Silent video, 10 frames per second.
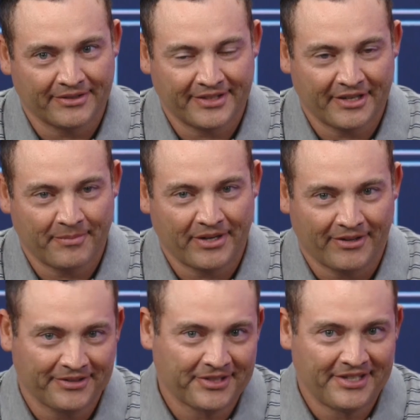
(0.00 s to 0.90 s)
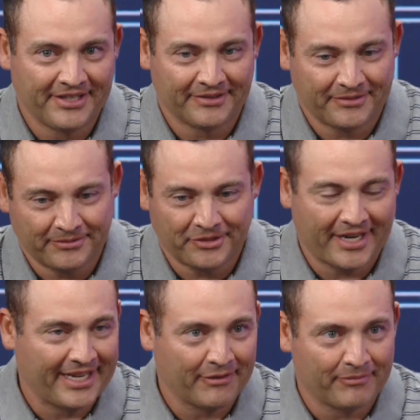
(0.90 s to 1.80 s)
there, but also you're going to try
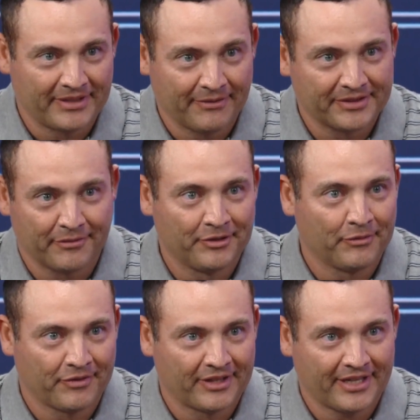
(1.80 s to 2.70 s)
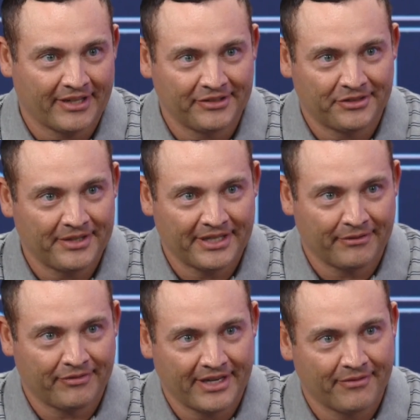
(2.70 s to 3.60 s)
to give us a feel for the country and a
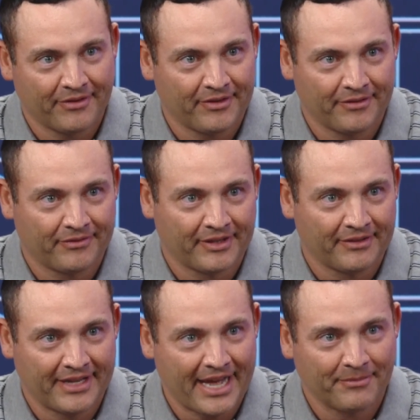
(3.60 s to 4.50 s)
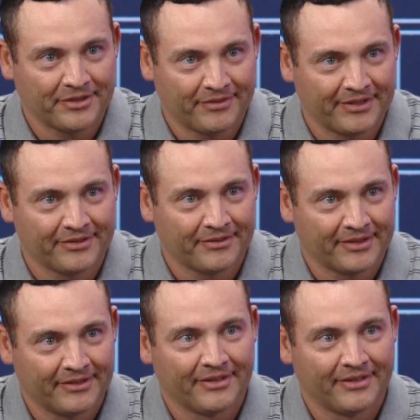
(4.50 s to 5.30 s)
flavor of the atmosphere. Yeah, most definitely. I'm